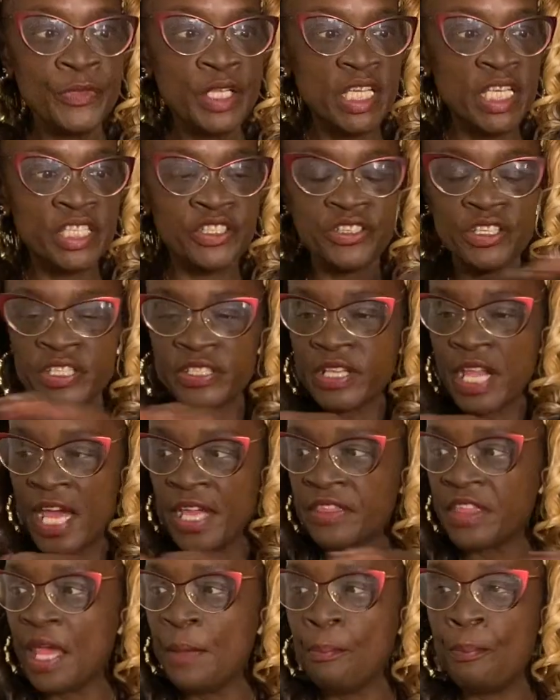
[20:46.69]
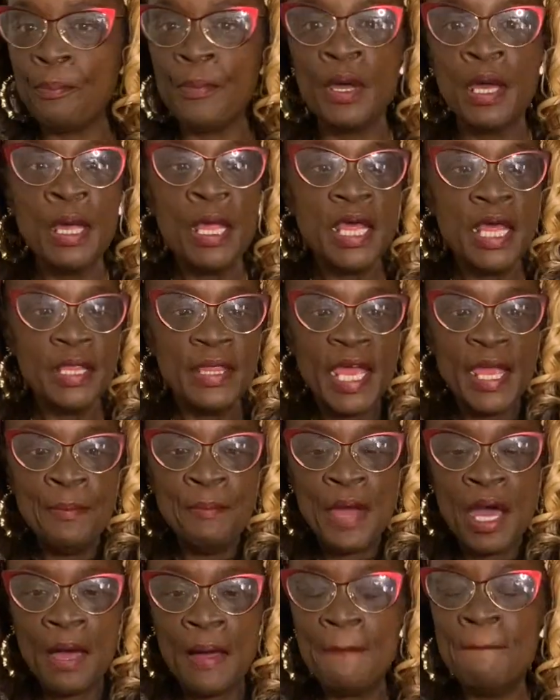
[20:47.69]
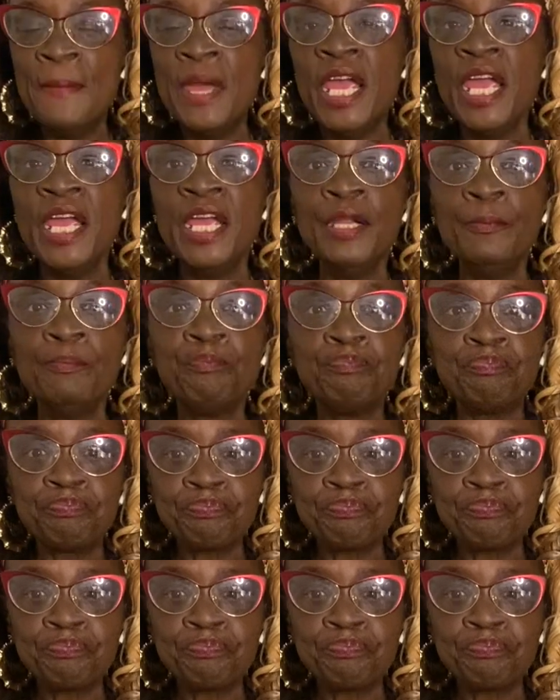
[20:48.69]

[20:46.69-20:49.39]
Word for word: It's just like they they um, made